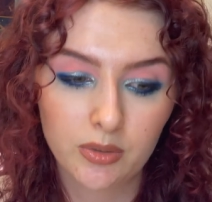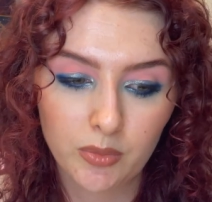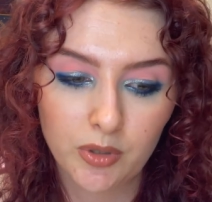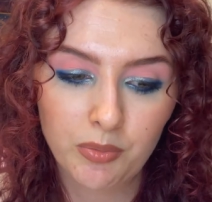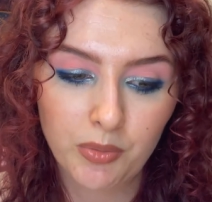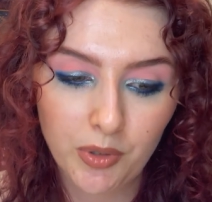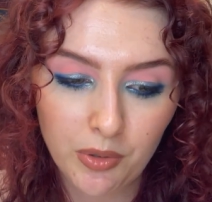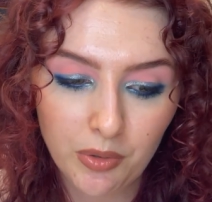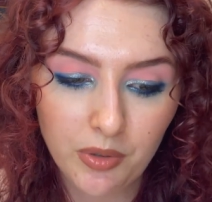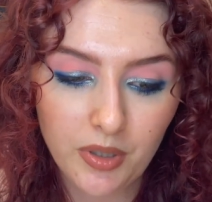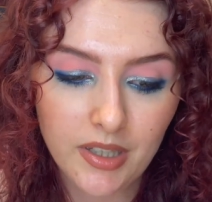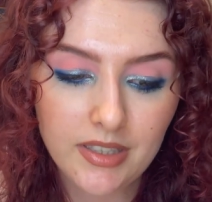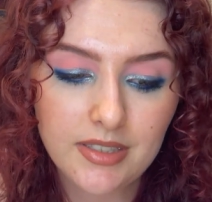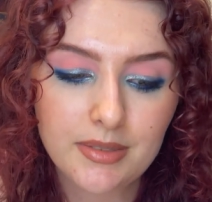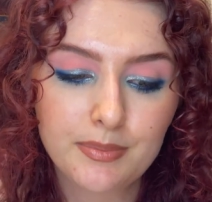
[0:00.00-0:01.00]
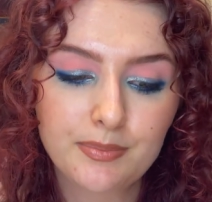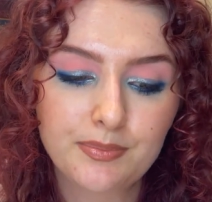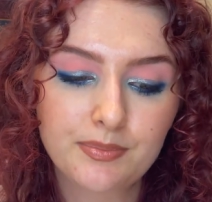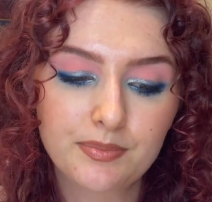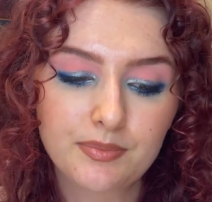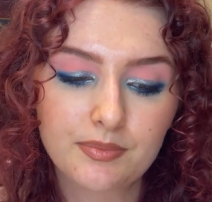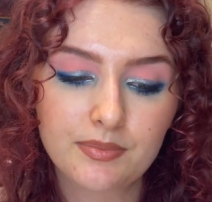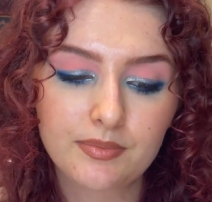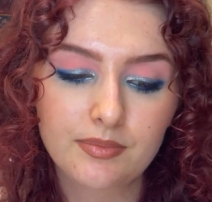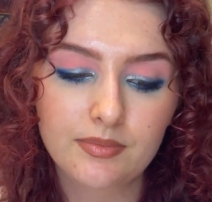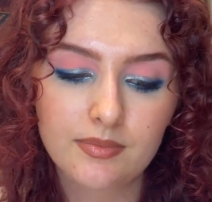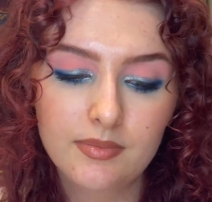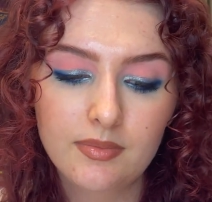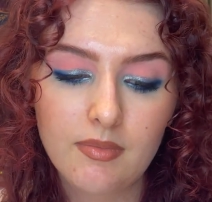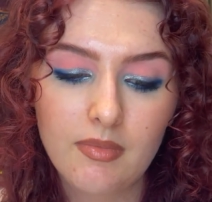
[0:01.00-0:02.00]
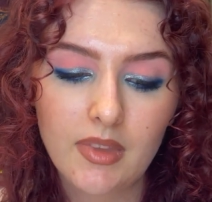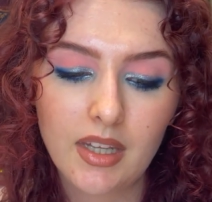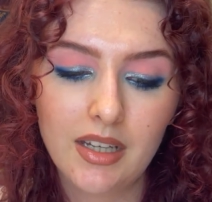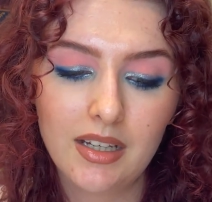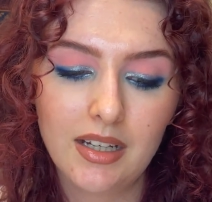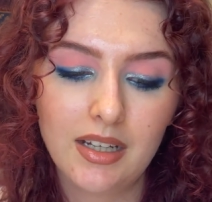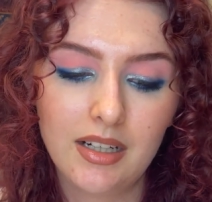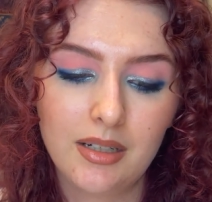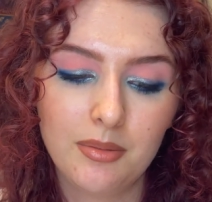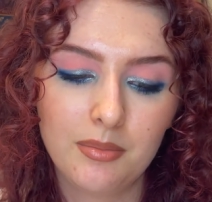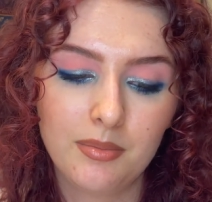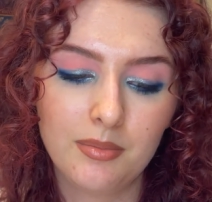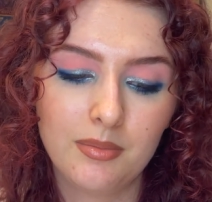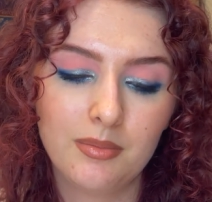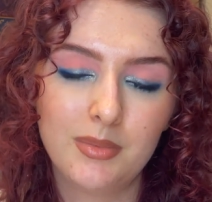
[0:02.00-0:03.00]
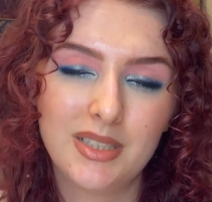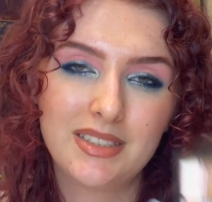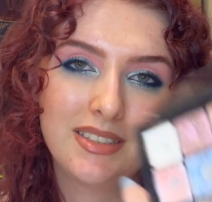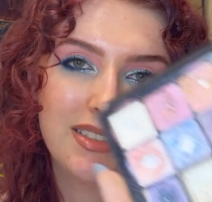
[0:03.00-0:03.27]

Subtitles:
more progress. But